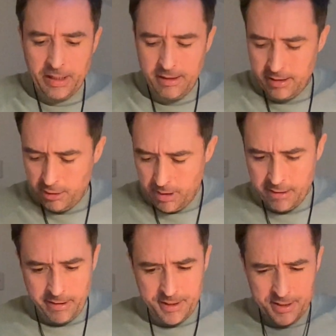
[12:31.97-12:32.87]

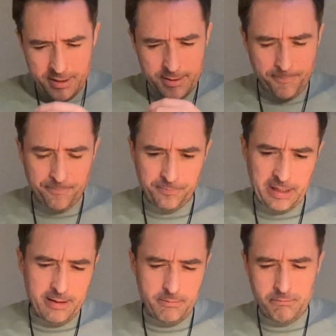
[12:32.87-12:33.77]
Aquarius,
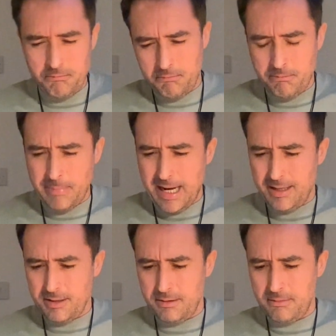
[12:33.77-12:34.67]

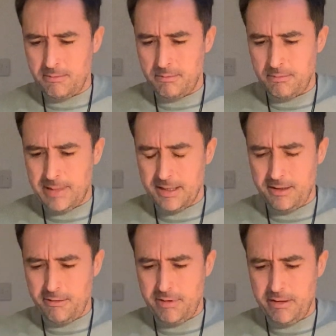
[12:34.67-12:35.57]
Mars in
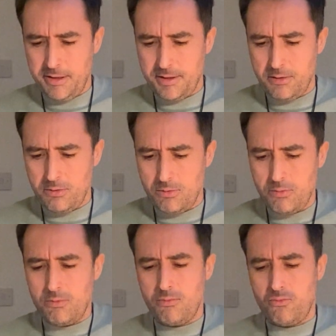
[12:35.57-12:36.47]
Aquarius,
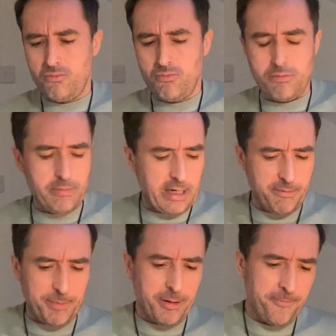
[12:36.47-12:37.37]
can't
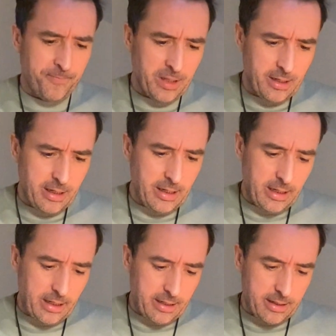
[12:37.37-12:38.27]
remember,
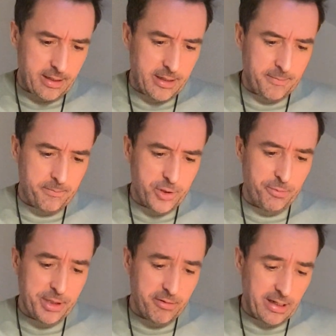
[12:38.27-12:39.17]

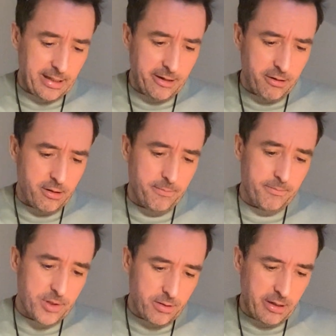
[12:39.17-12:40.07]
Jupiter in Leo,
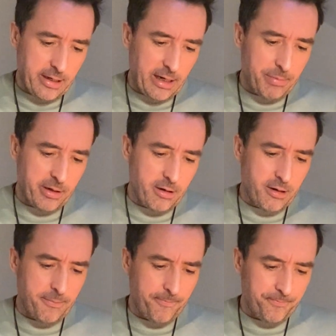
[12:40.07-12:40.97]
Sun in Capricorn,